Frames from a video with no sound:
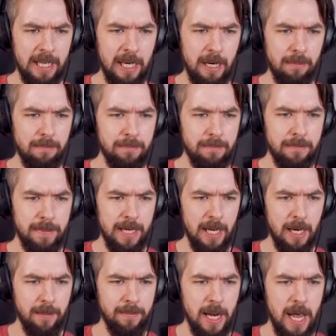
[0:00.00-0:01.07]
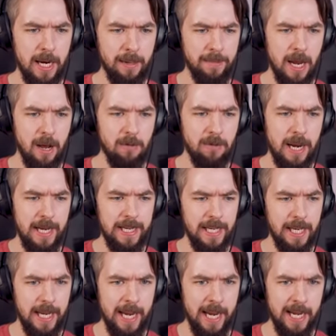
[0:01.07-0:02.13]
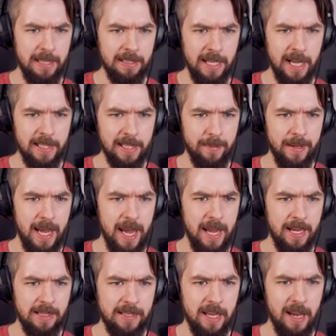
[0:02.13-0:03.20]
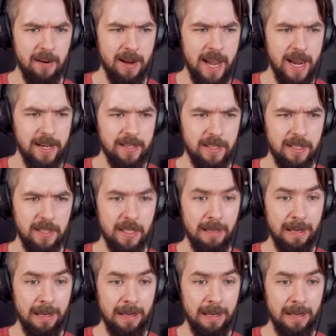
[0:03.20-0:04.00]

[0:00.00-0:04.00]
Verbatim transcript: Kill him. Kill him. Knock him down right in the knees. That's the boys, alright?